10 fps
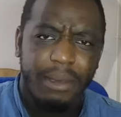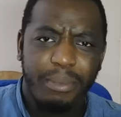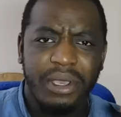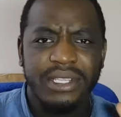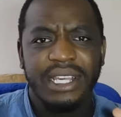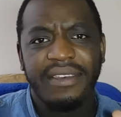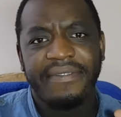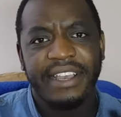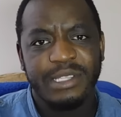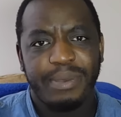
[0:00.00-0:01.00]
Because of the
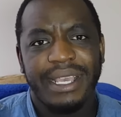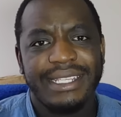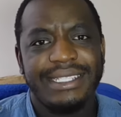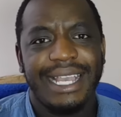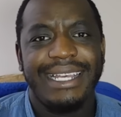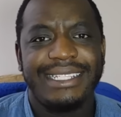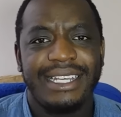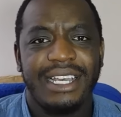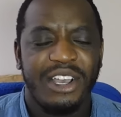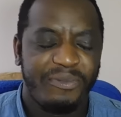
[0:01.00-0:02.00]
fast-paced
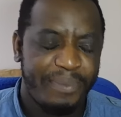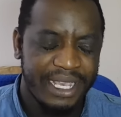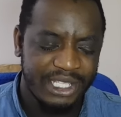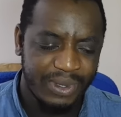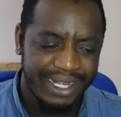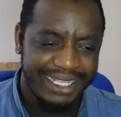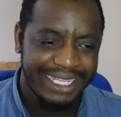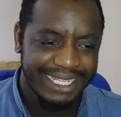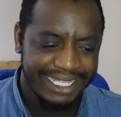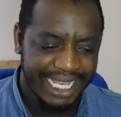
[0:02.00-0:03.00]
nature of PES
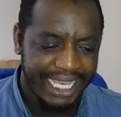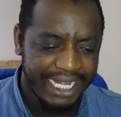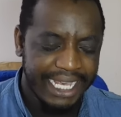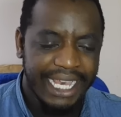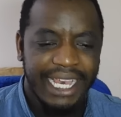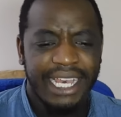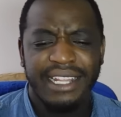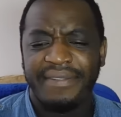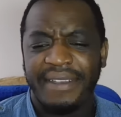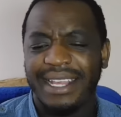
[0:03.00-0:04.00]
2016
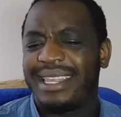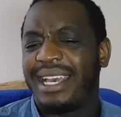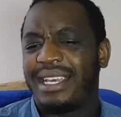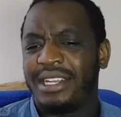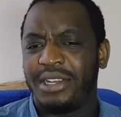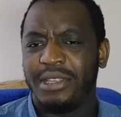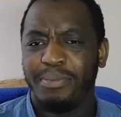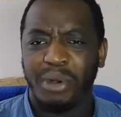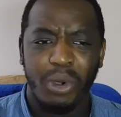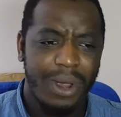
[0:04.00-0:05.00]
and the fact that, you know, the
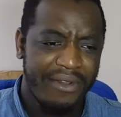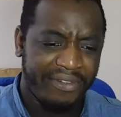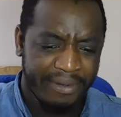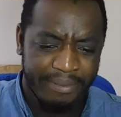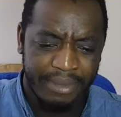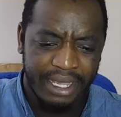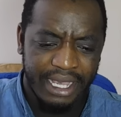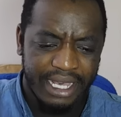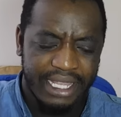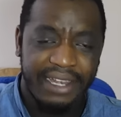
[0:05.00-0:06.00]
ball went from
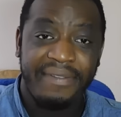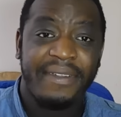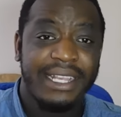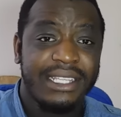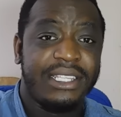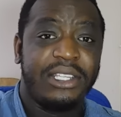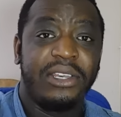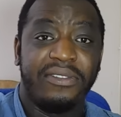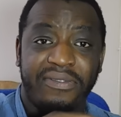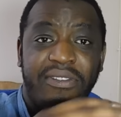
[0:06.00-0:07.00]
the defence
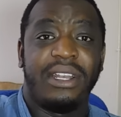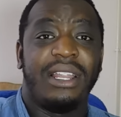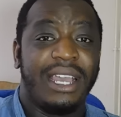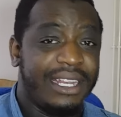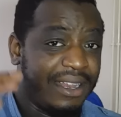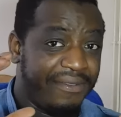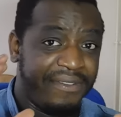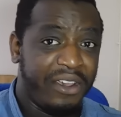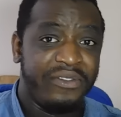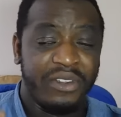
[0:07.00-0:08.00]
to the front line
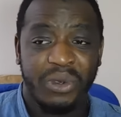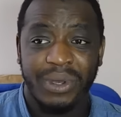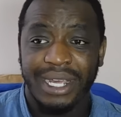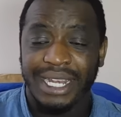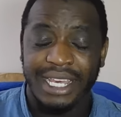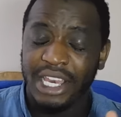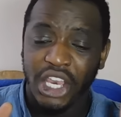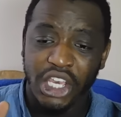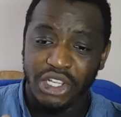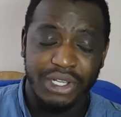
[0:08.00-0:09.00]
very, very quickly,
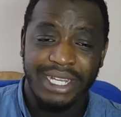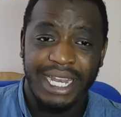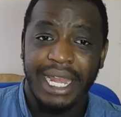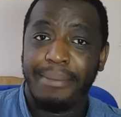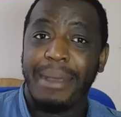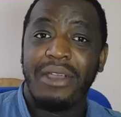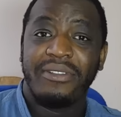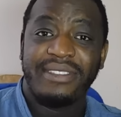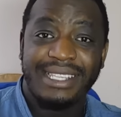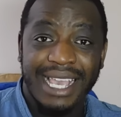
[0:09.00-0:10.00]
usually in a matter
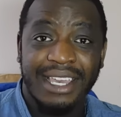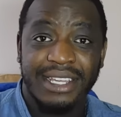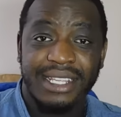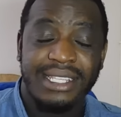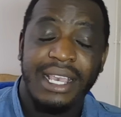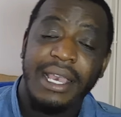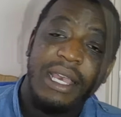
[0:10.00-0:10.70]
of seconds,